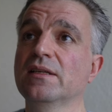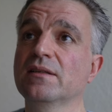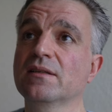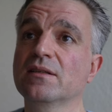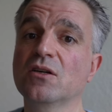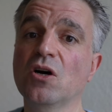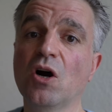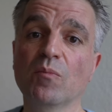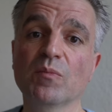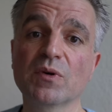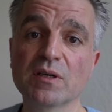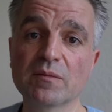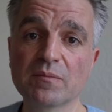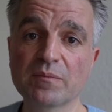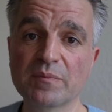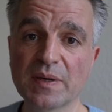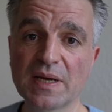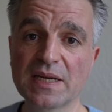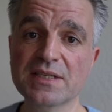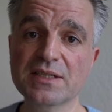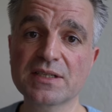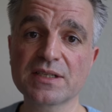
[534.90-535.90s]
common
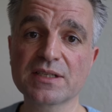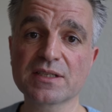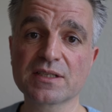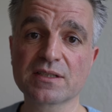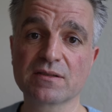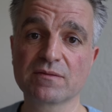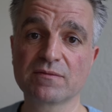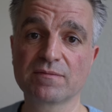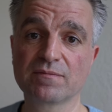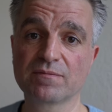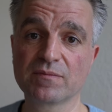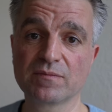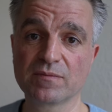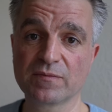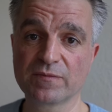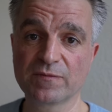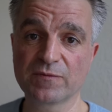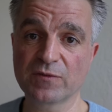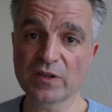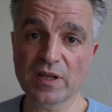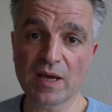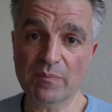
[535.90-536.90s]
basis
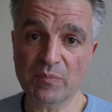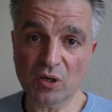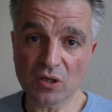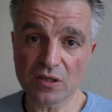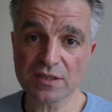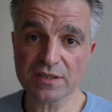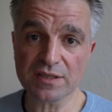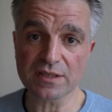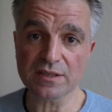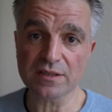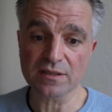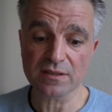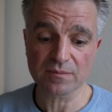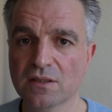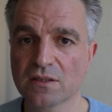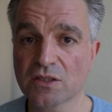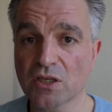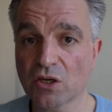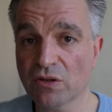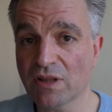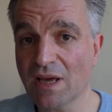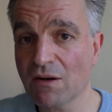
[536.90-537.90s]
for their policies.
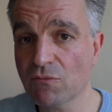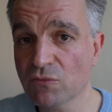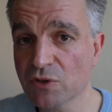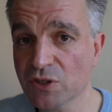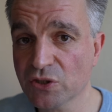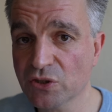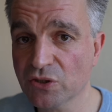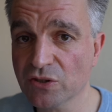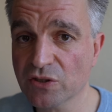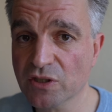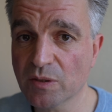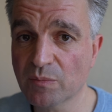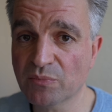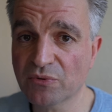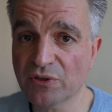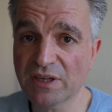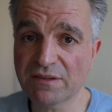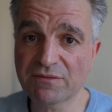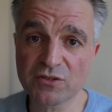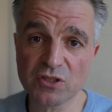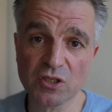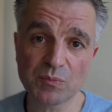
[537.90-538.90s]
So that was just a
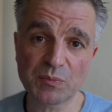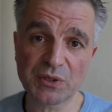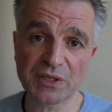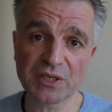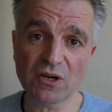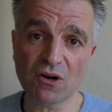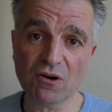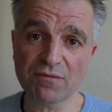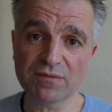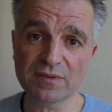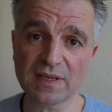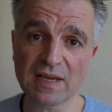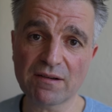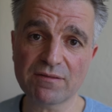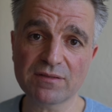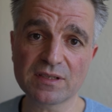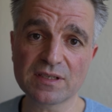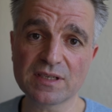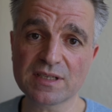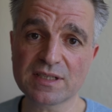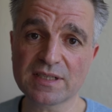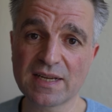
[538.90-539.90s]
brief summary of the
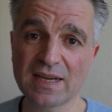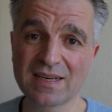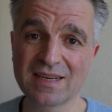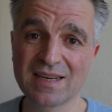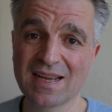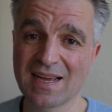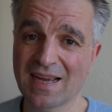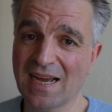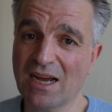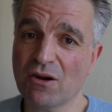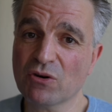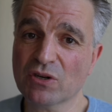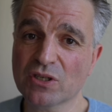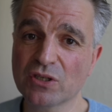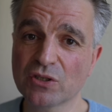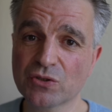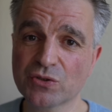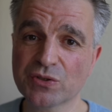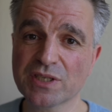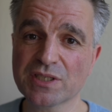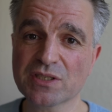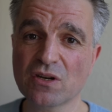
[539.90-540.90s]
evidence then. Our
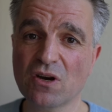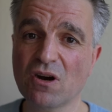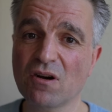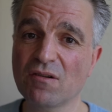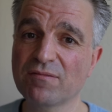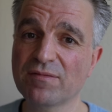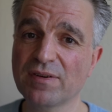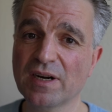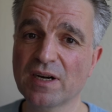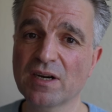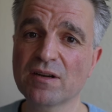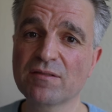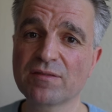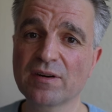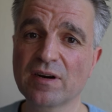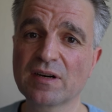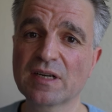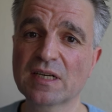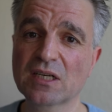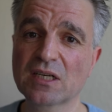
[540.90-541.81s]
countries are very, very